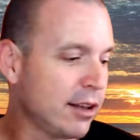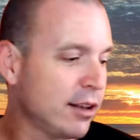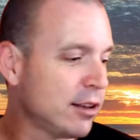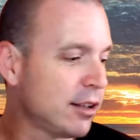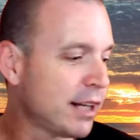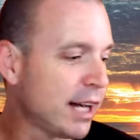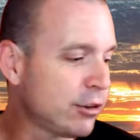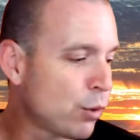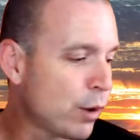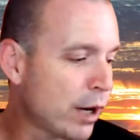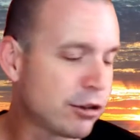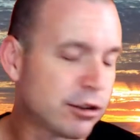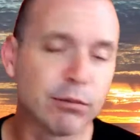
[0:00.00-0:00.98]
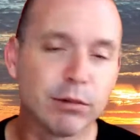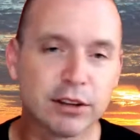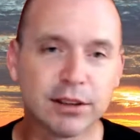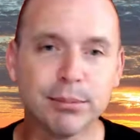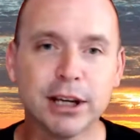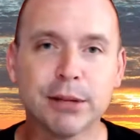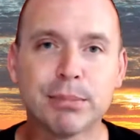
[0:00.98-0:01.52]
today's question was
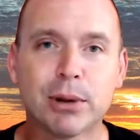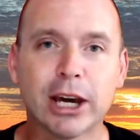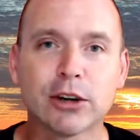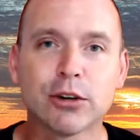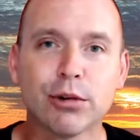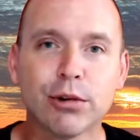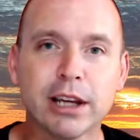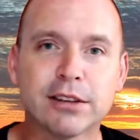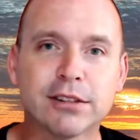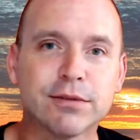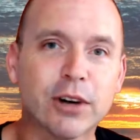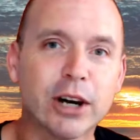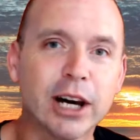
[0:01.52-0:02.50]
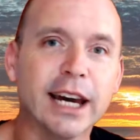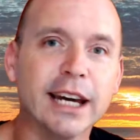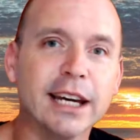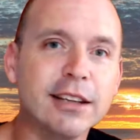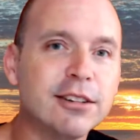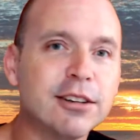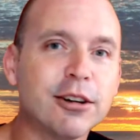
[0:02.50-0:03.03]
submitted by Chris via
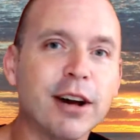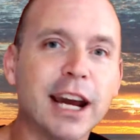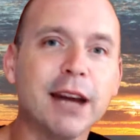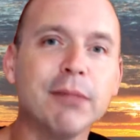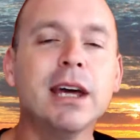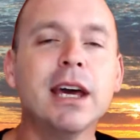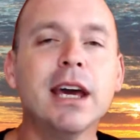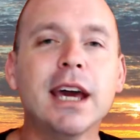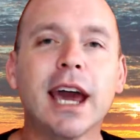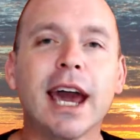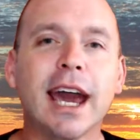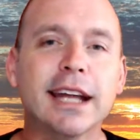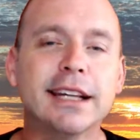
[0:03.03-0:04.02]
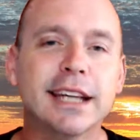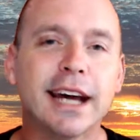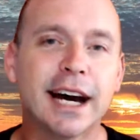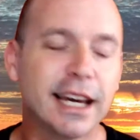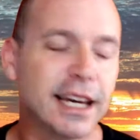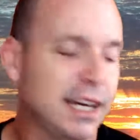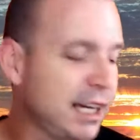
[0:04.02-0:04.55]
Instagram, and
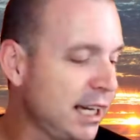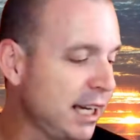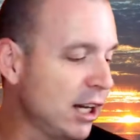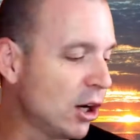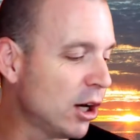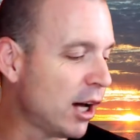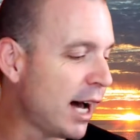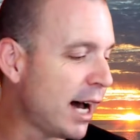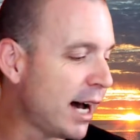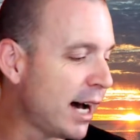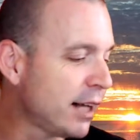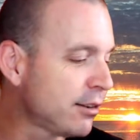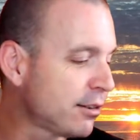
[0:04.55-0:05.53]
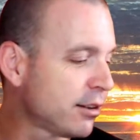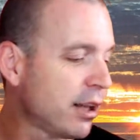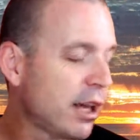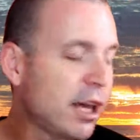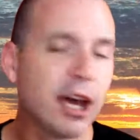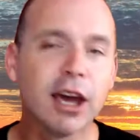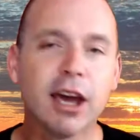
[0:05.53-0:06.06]
he asked,
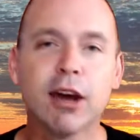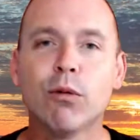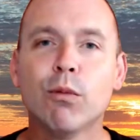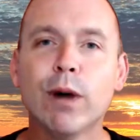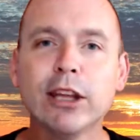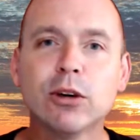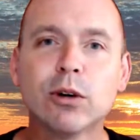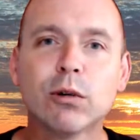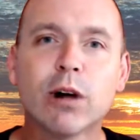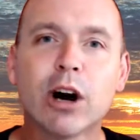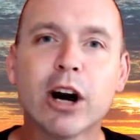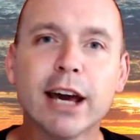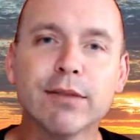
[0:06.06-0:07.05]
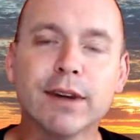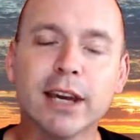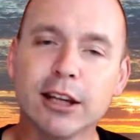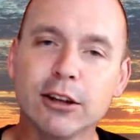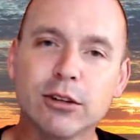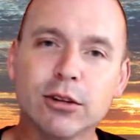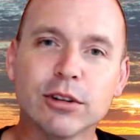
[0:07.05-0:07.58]
when you arrive
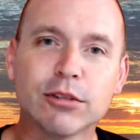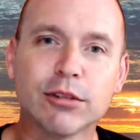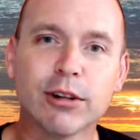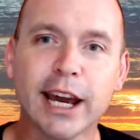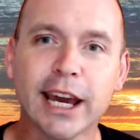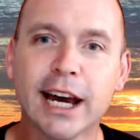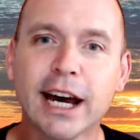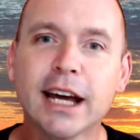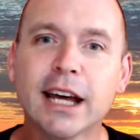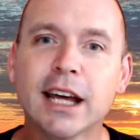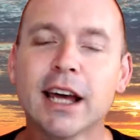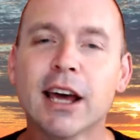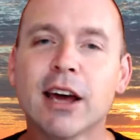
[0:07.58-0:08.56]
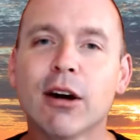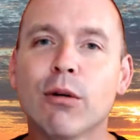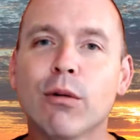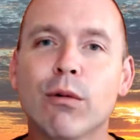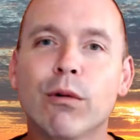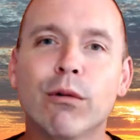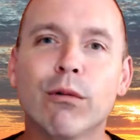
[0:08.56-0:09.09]
into Australia,
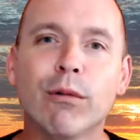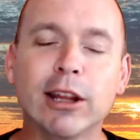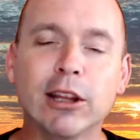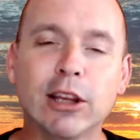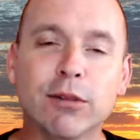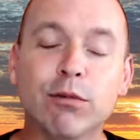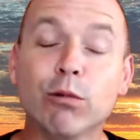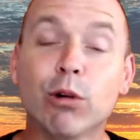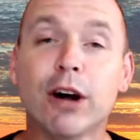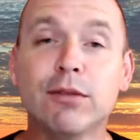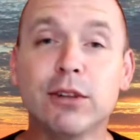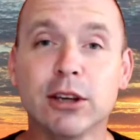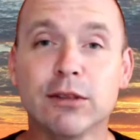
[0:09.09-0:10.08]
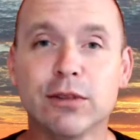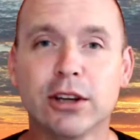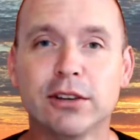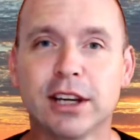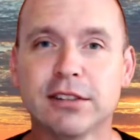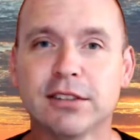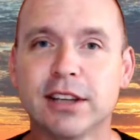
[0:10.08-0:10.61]
when you arrive to your first
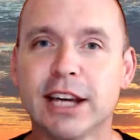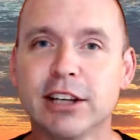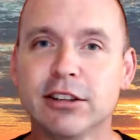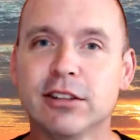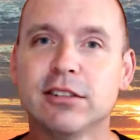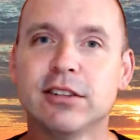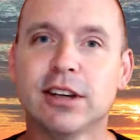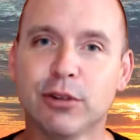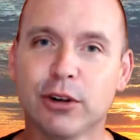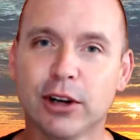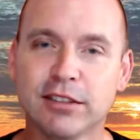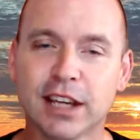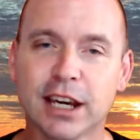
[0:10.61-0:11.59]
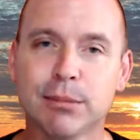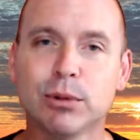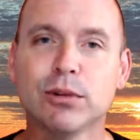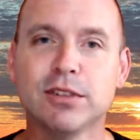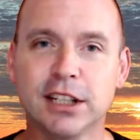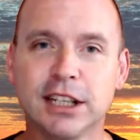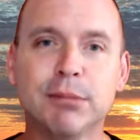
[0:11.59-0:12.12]
destination, so for example,
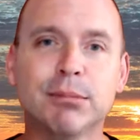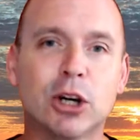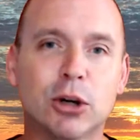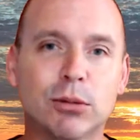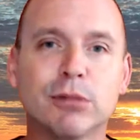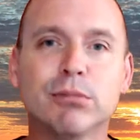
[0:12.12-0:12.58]
Sydney, Melbourne,